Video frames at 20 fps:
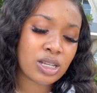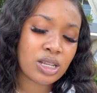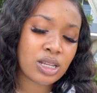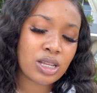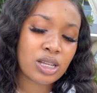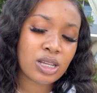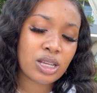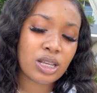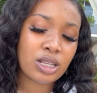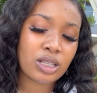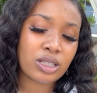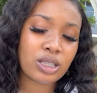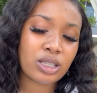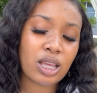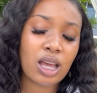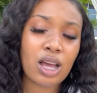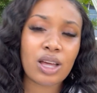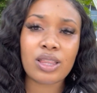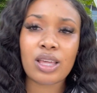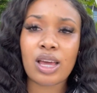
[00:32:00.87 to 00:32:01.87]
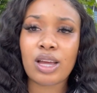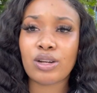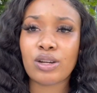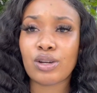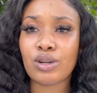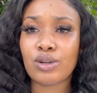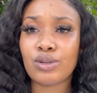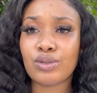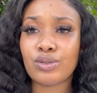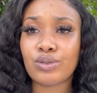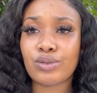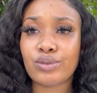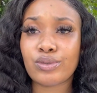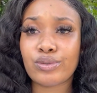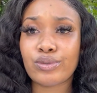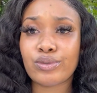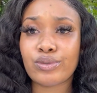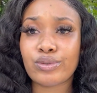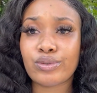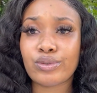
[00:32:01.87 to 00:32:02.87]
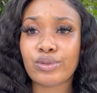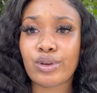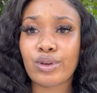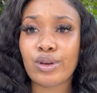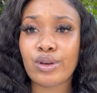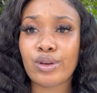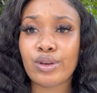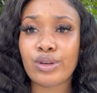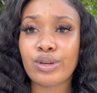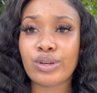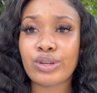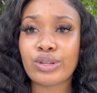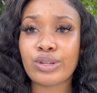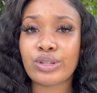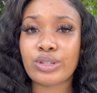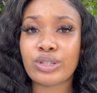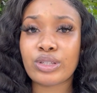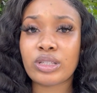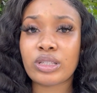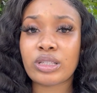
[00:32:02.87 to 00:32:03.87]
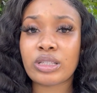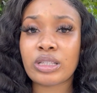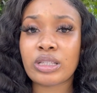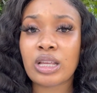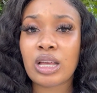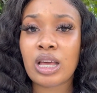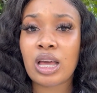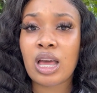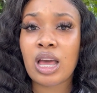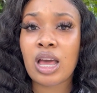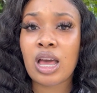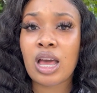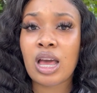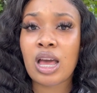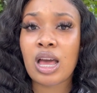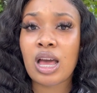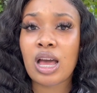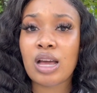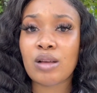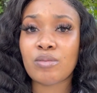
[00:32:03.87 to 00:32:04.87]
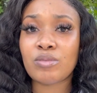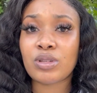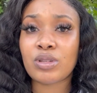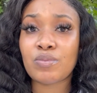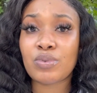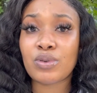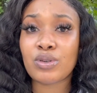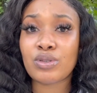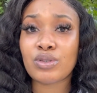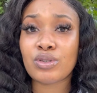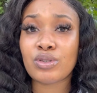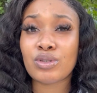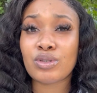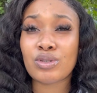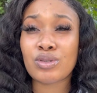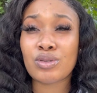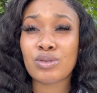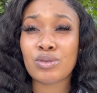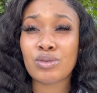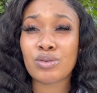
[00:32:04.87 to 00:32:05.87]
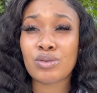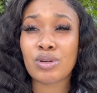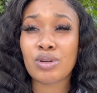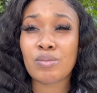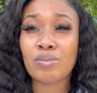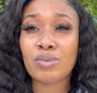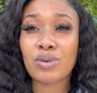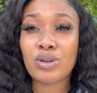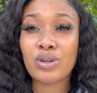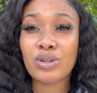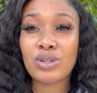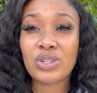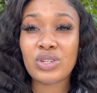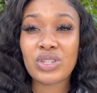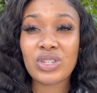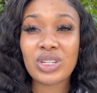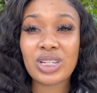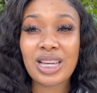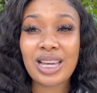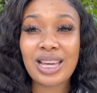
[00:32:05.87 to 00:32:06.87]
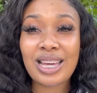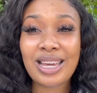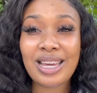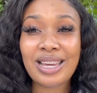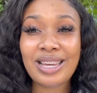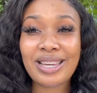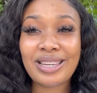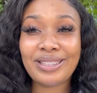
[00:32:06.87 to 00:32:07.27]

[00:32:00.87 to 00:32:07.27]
and see how that goes, because I'm supposed to upload today.